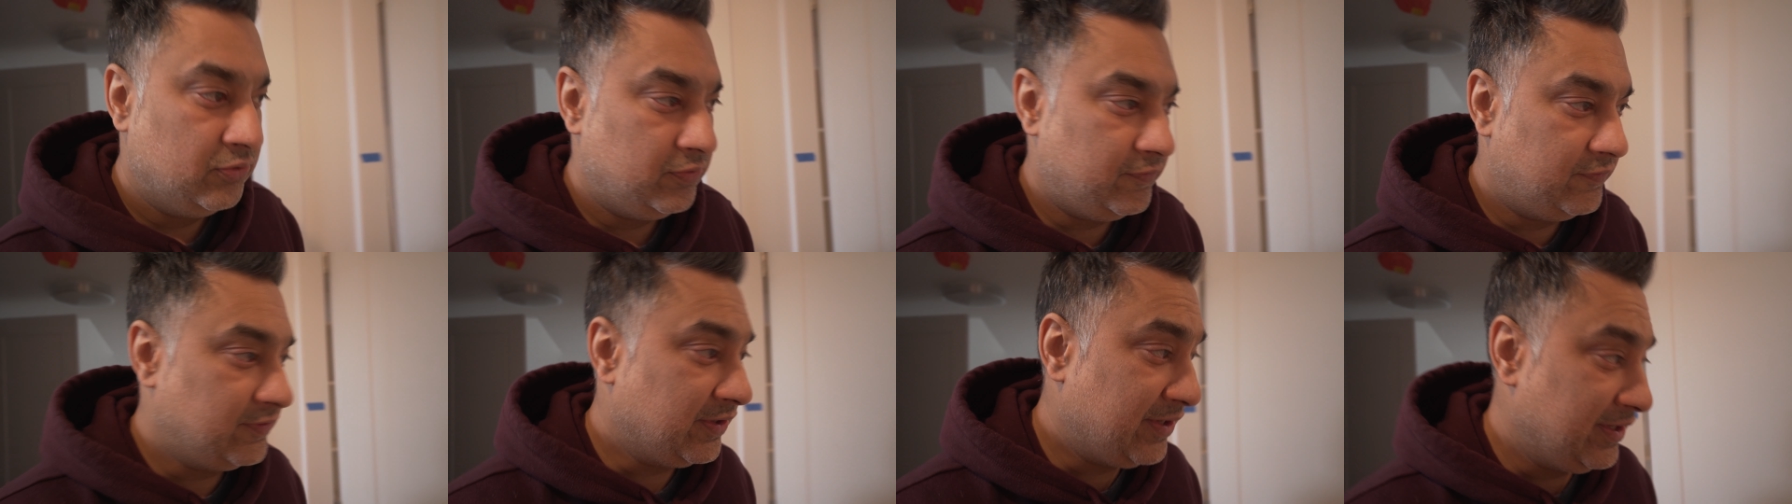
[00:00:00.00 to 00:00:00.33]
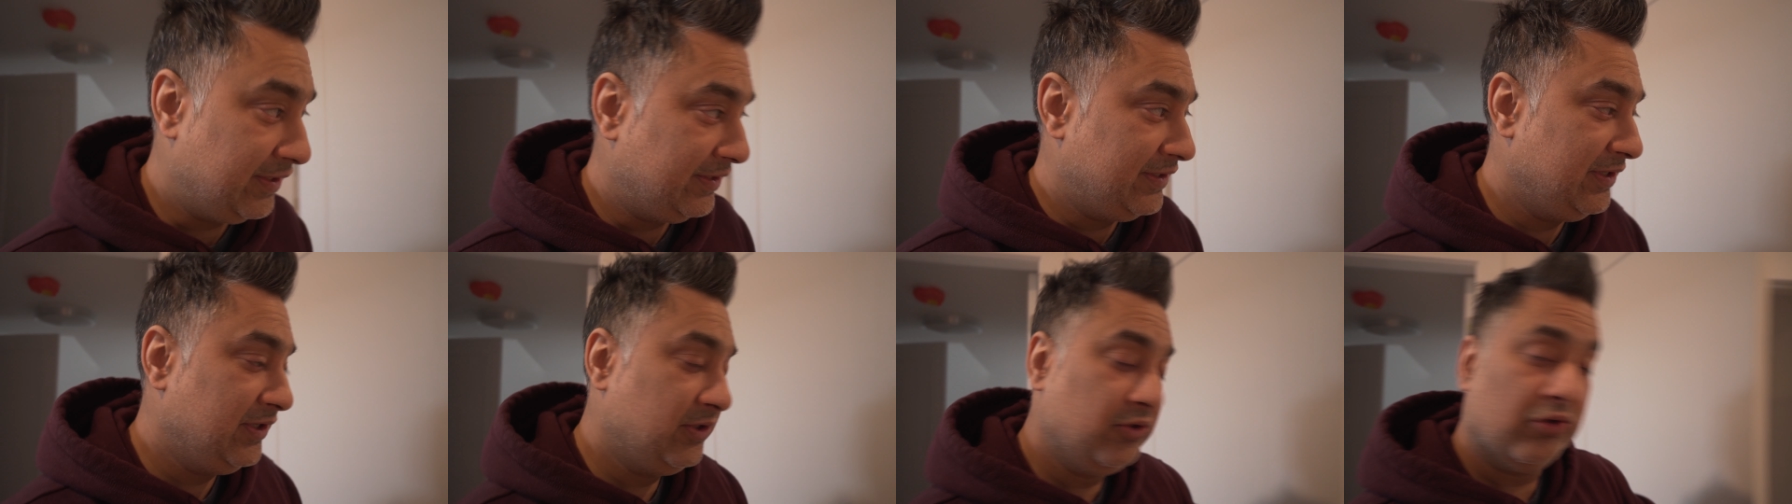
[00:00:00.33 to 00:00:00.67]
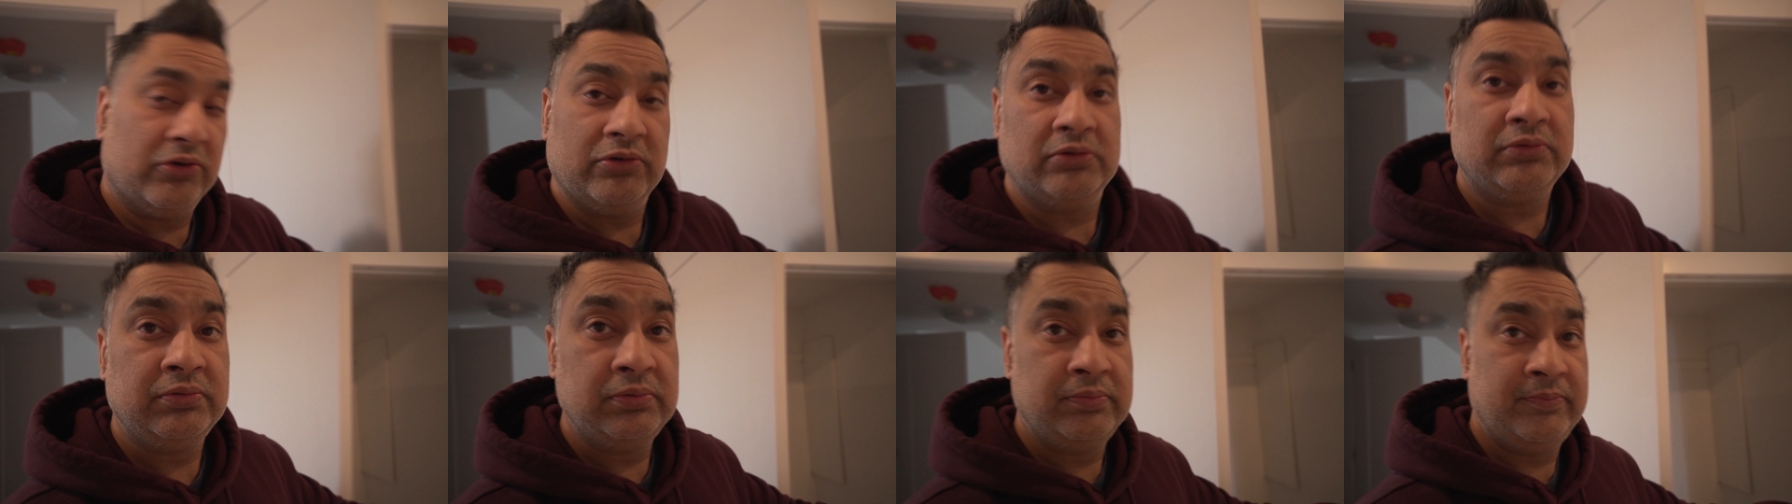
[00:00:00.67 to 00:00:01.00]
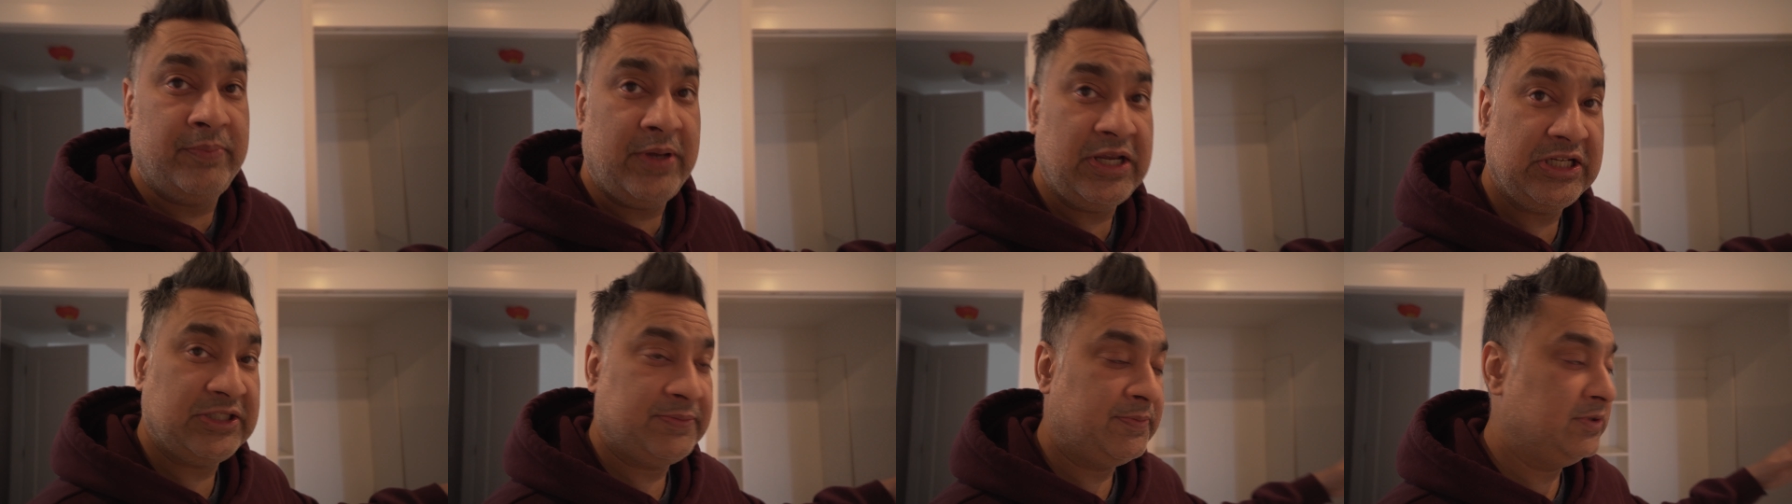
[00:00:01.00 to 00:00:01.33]
we've got a legal
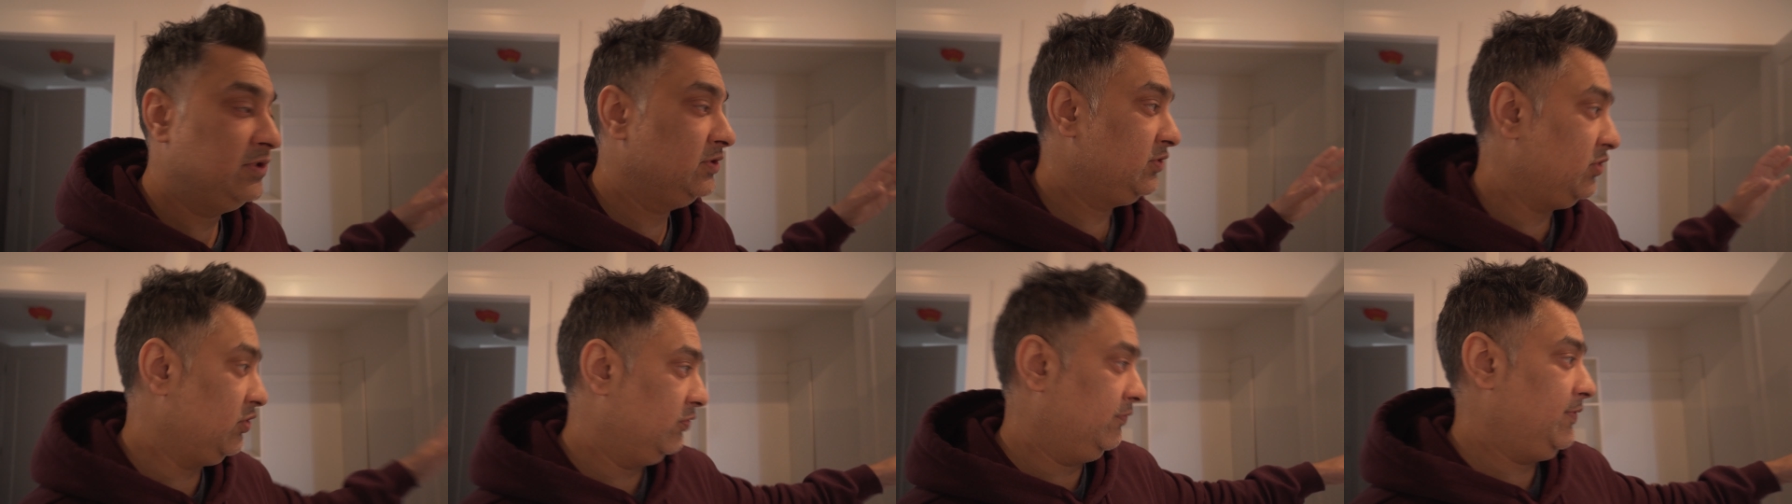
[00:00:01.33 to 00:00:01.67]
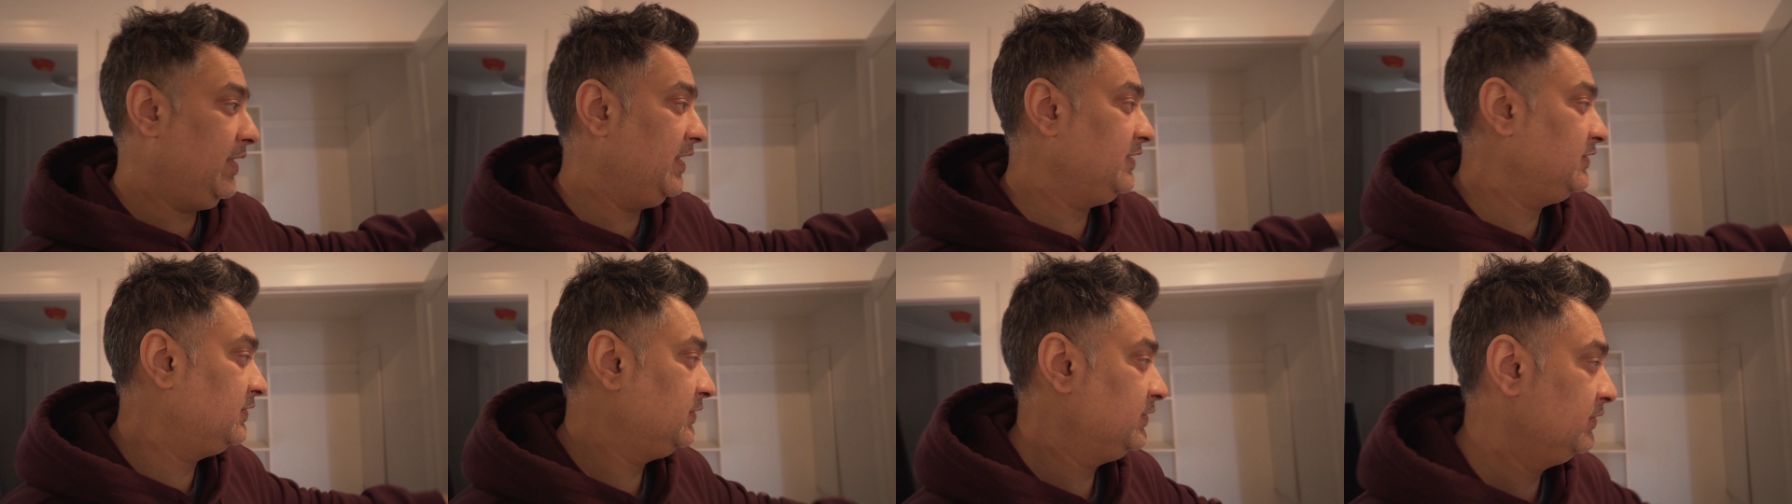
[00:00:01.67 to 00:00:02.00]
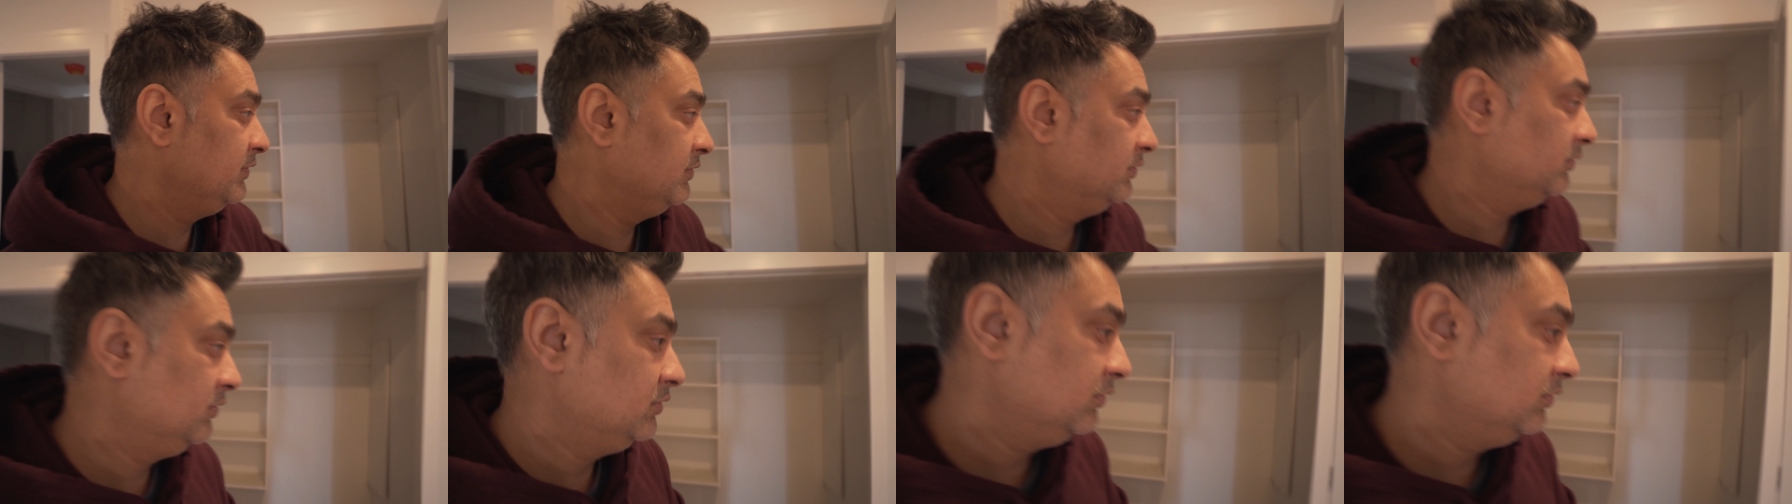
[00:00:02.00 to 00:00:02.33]
basement to rent